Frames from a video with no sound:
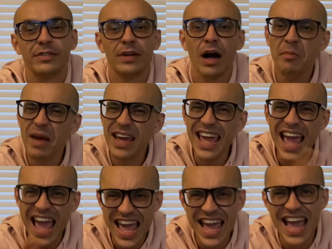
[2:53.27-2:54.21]
I'm like,
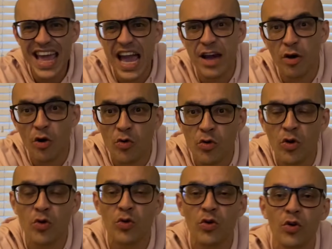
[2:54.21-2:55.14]
yeah,
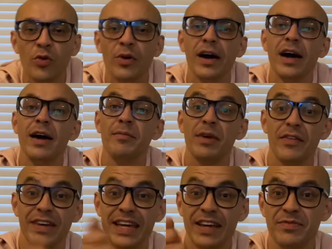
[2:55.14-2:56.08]
cool. But
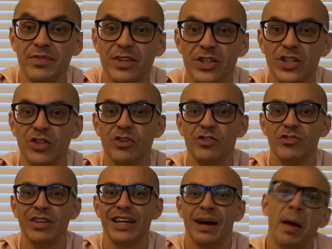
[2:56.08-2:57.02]
he gives me the
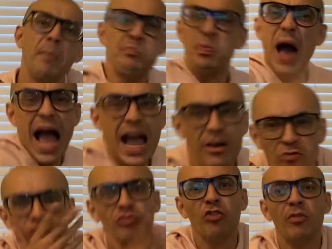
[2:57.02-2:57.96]
treat. I'm like, bang,
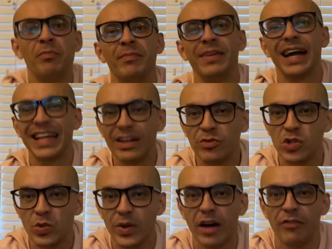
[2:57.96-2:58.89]
boom, like a little
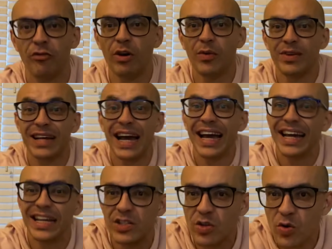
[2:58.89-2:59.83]
sweet, I thought it was. I ate
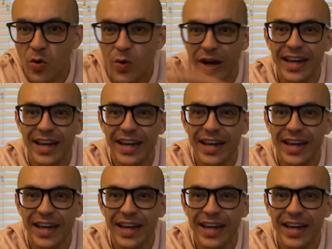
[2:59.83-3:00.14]
it so quick.